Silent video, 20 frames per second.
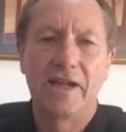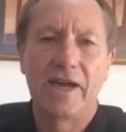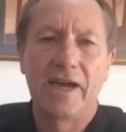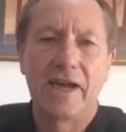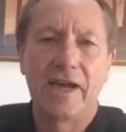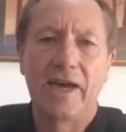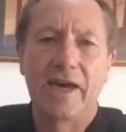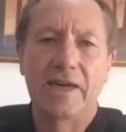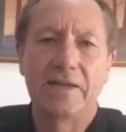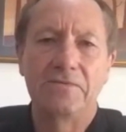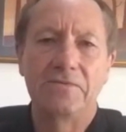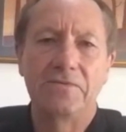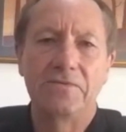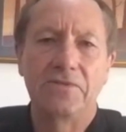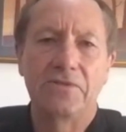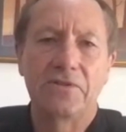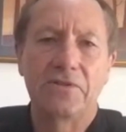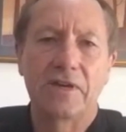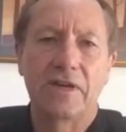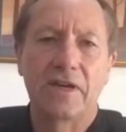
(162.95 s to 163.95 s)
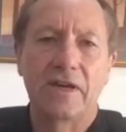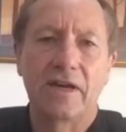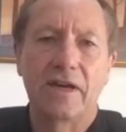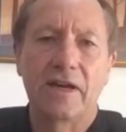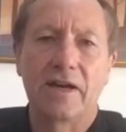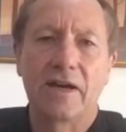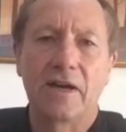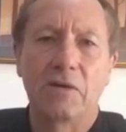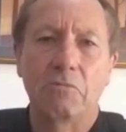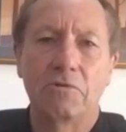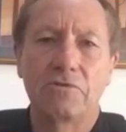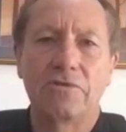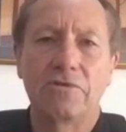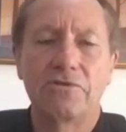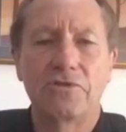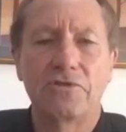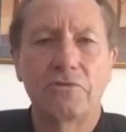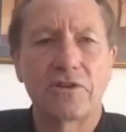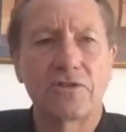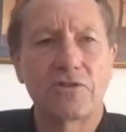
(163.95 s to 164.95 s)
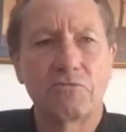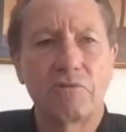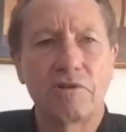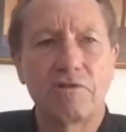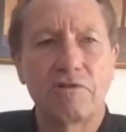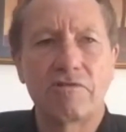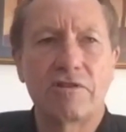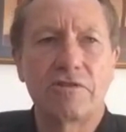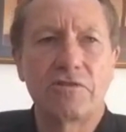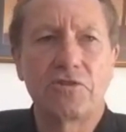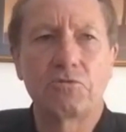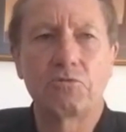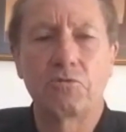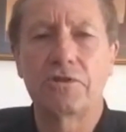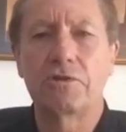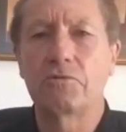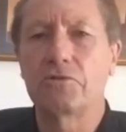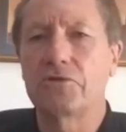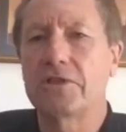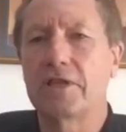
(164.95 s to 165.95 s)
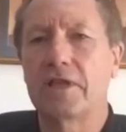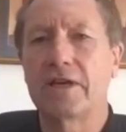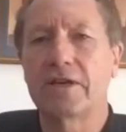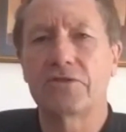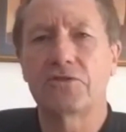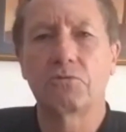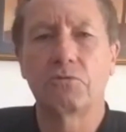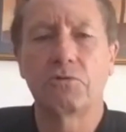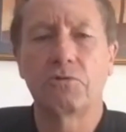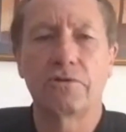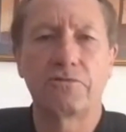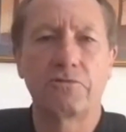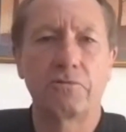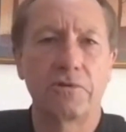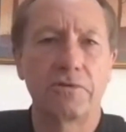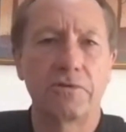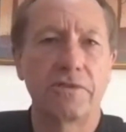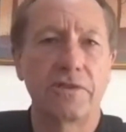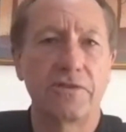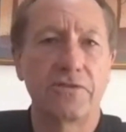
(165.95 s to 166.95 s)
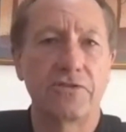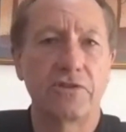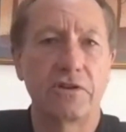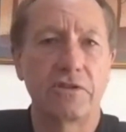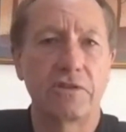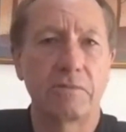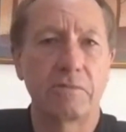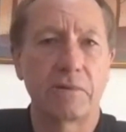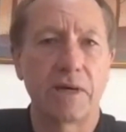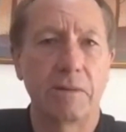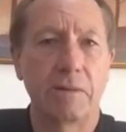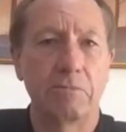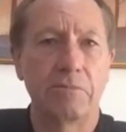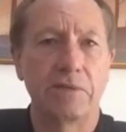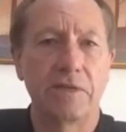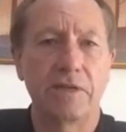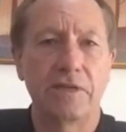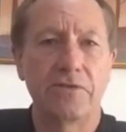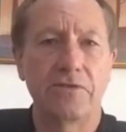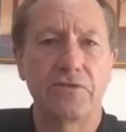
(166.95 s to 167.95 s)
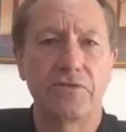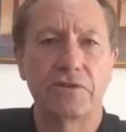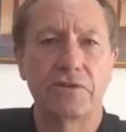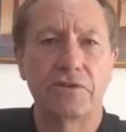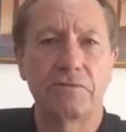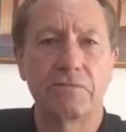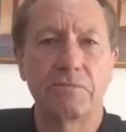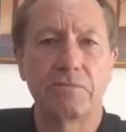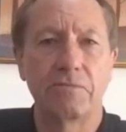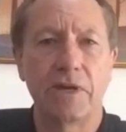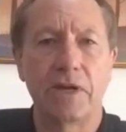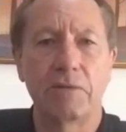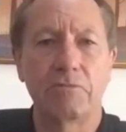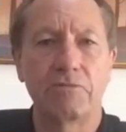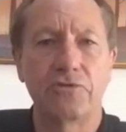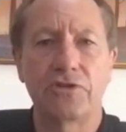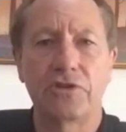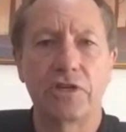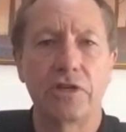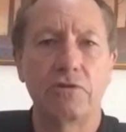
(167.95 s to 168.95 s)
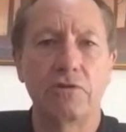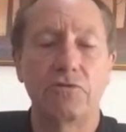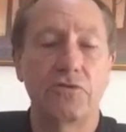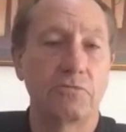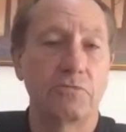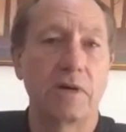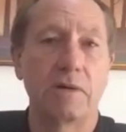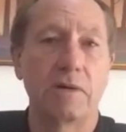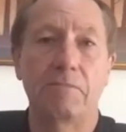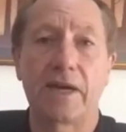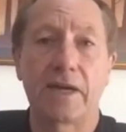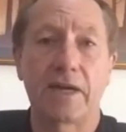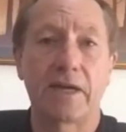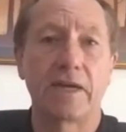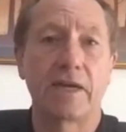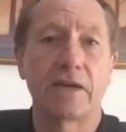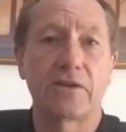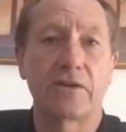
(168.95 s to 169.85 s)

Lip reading: And I wanted to experience what it was like to work for one of these startup companies and be able to use my banking